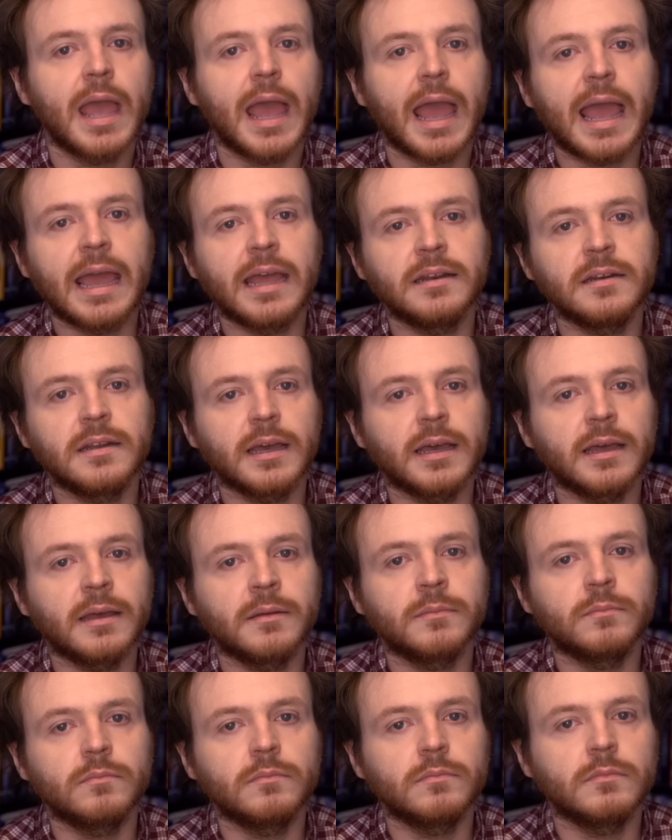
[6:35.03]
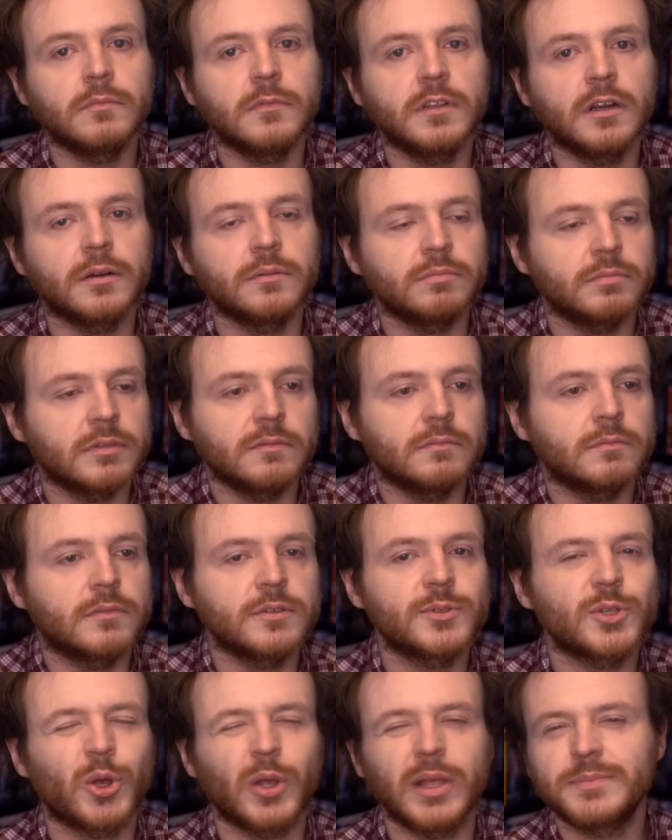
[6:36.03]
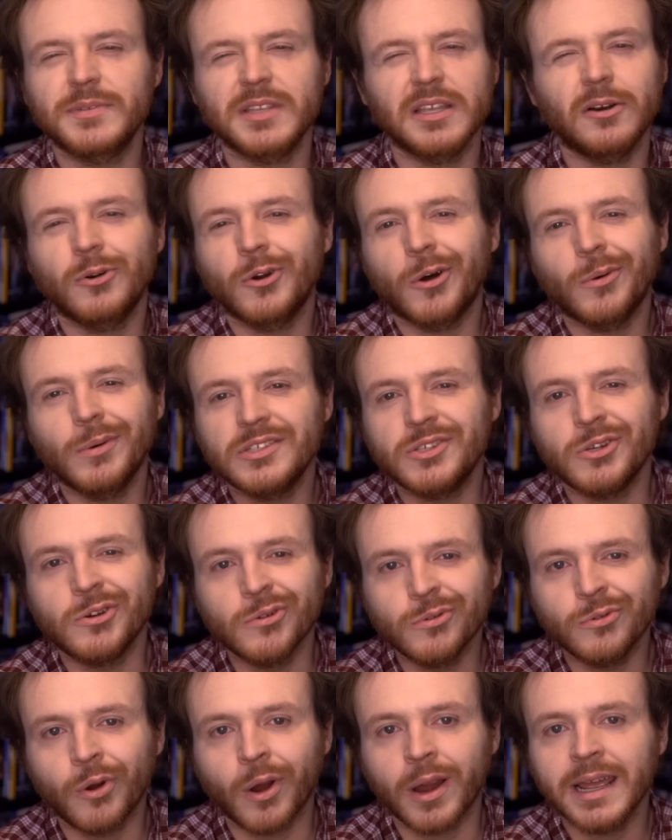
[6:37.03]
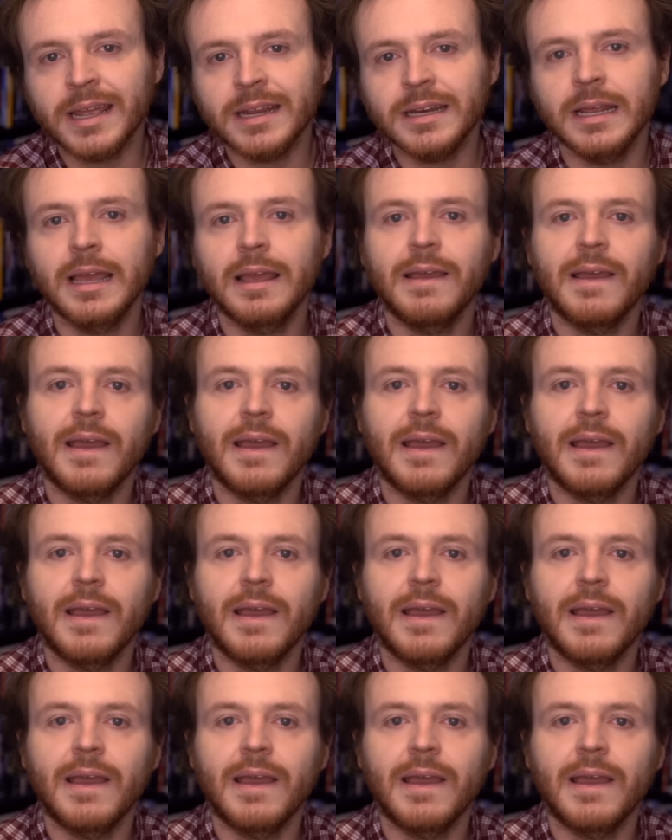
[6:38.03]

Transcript: And, those clips, they don't always do great.